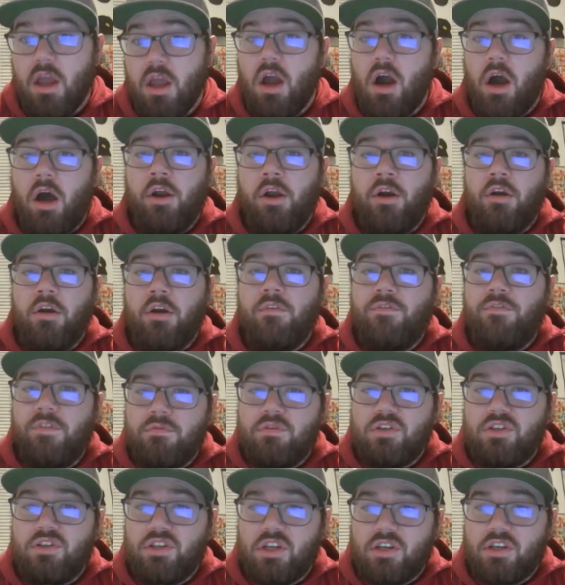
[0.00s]

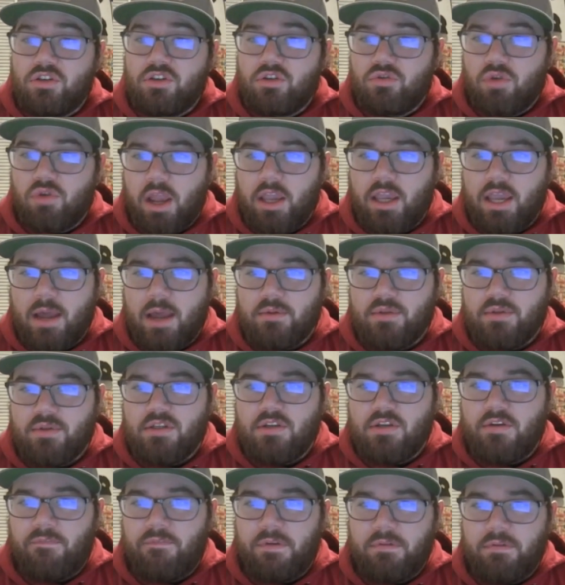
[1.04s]
156 strikeouts
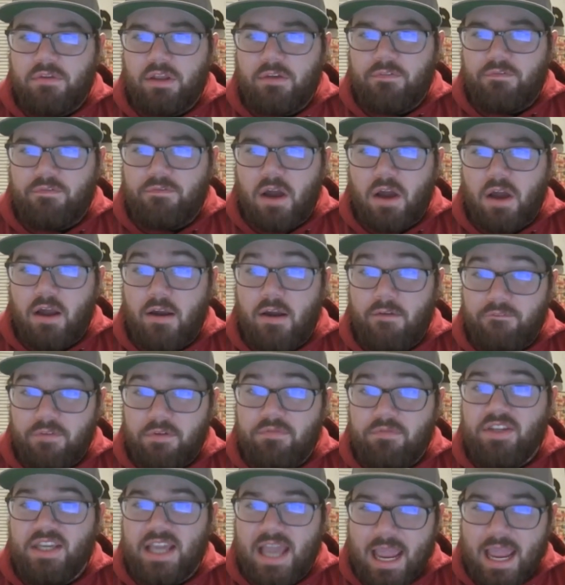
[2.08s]
to
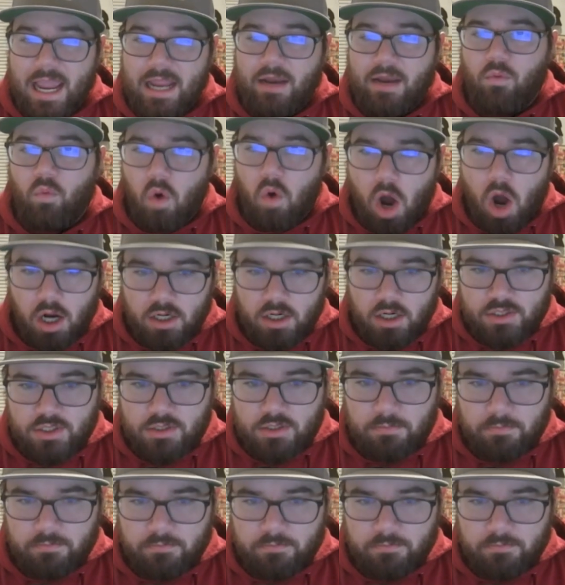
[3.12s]
58 walks.